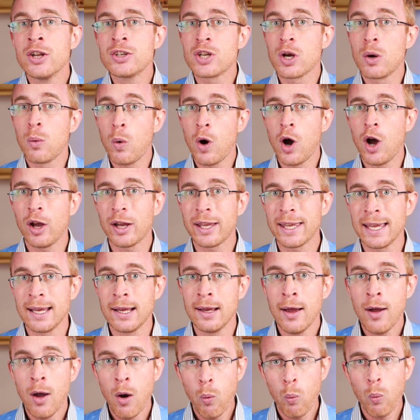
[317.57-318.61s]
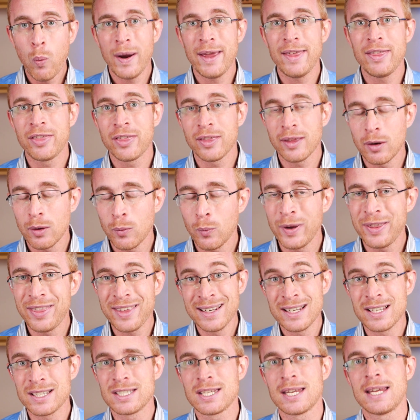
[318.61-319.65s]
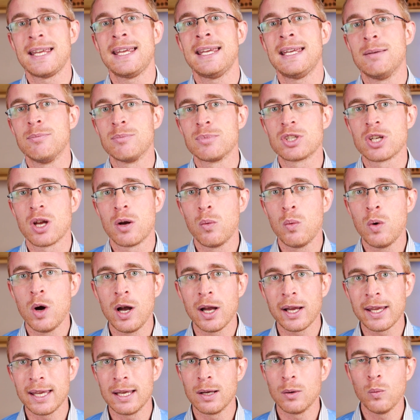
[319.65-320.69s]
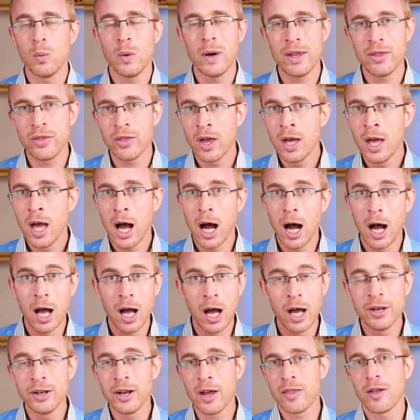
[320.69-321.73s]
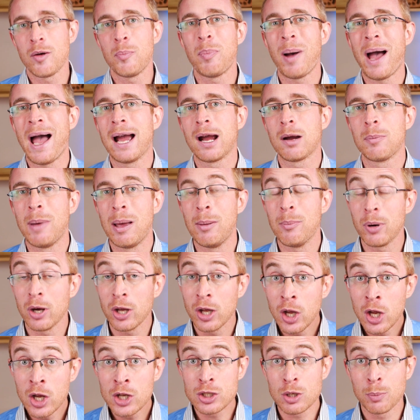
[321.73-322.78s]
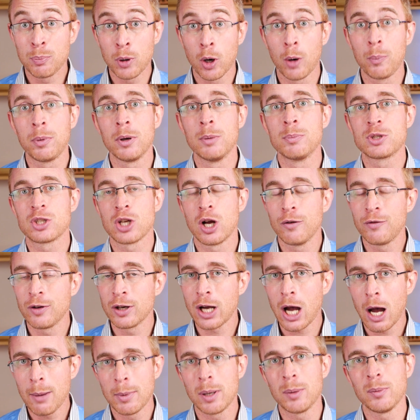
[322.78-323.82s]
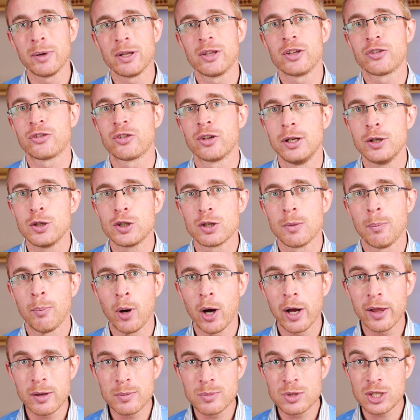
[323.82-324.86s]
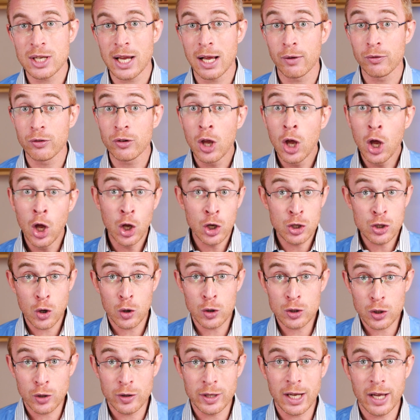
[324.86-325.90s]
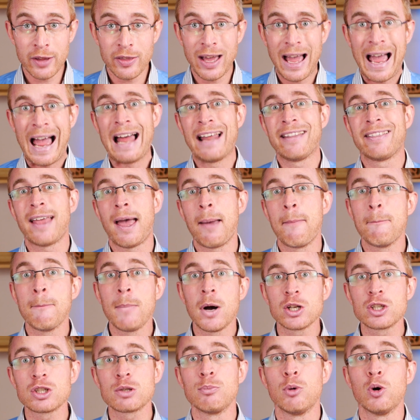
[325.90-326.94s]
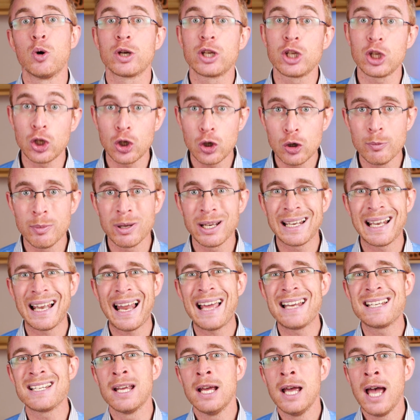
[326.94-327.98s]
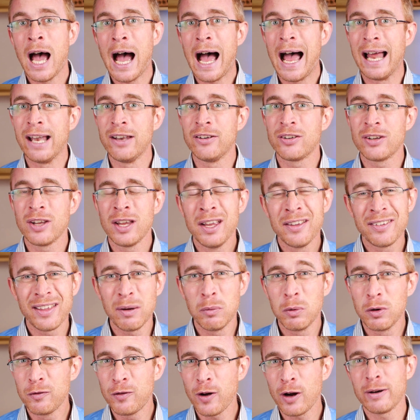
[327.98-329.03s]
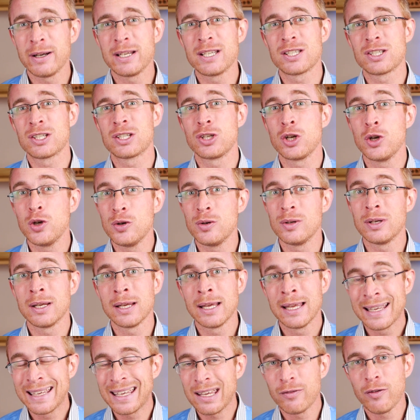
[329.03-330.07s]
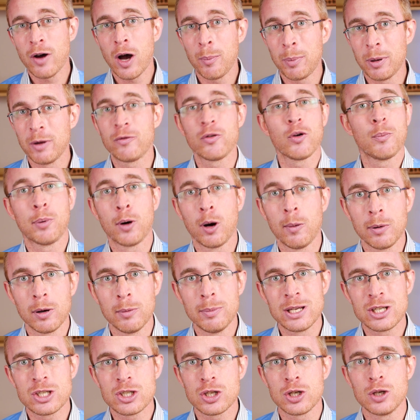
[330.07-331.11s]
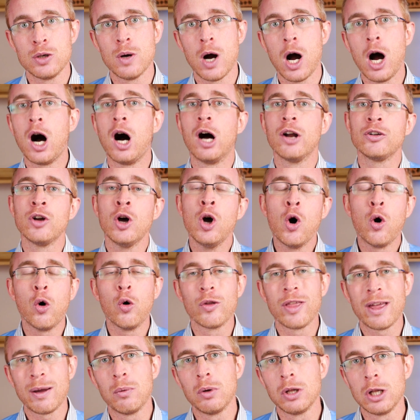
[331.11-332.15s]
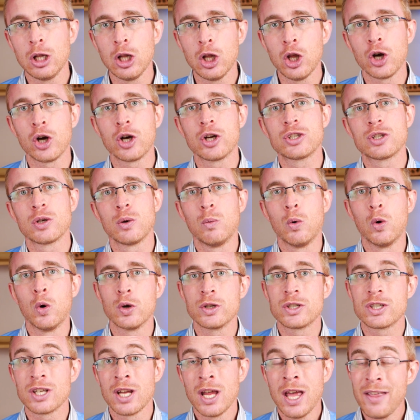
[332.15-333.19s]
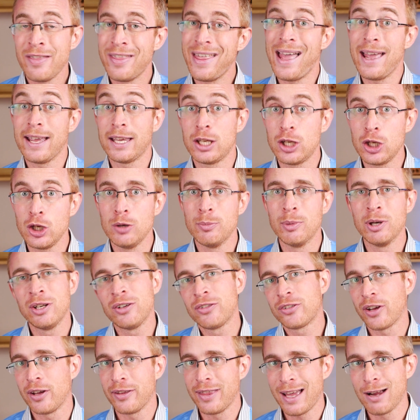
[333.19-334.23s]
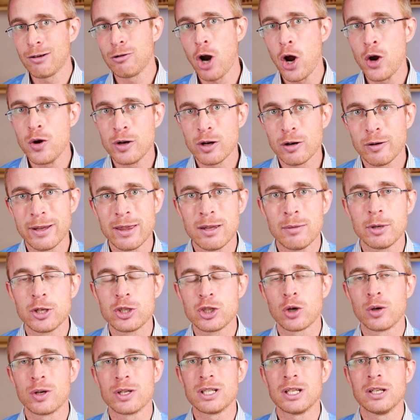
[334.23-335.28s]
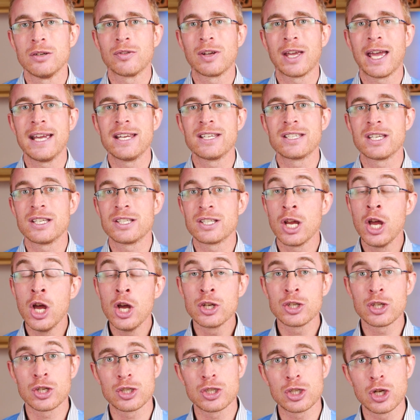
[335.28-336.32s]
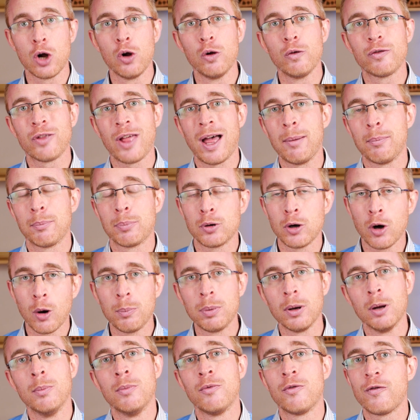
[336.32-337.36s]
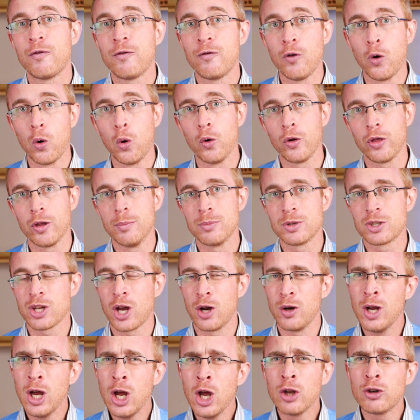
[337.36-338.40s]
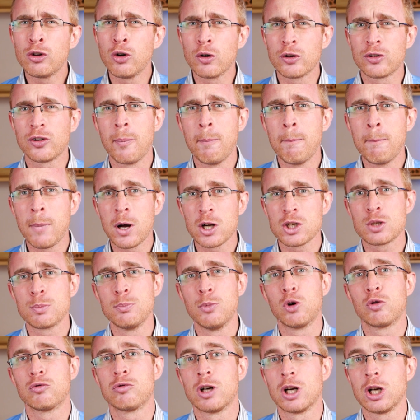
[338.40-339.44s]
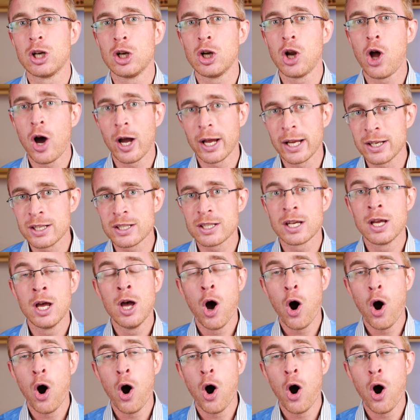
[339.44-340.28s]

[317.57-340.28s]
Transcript: to working within a team, so working with another pack member to problem solve and come up with a solution by themselves. Dogs, on the other hand, they're much more human led and they will very soon give up if the problem is too hard, or they will look towards their human, so their owner in the majority of cases, to solve that problem for them. So dogs are much more reliant